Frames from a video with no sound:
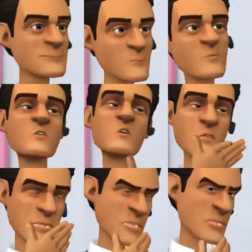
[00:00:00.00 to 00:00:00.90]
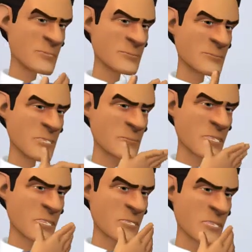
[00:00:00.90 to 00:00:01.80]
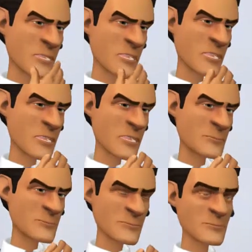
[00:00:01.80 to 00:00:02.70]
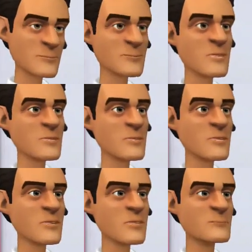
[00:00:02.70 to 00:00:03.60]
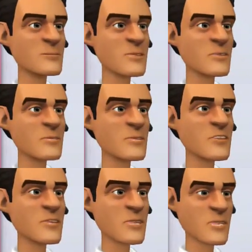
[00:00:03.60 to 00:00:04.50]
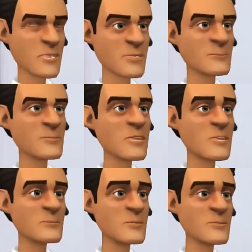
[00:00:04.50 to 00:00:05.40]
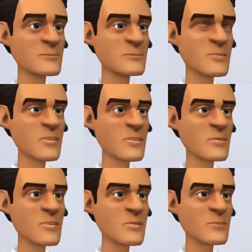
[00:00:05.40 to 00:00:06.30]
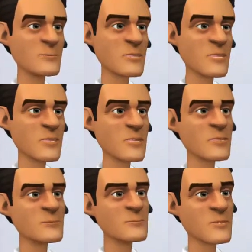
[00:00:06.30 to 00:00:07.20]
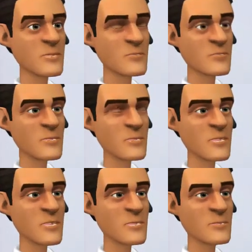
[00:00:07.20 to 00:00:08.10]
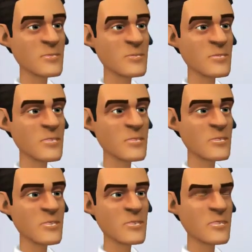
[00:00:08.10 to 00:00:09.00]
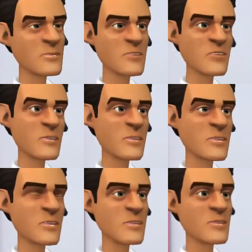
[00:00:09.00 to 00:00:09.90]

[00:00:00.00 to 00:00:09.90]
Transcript: So really, capital is long-term? As in the expenditure of long-term items, in the income used to purchase fixed assets that will last for a while?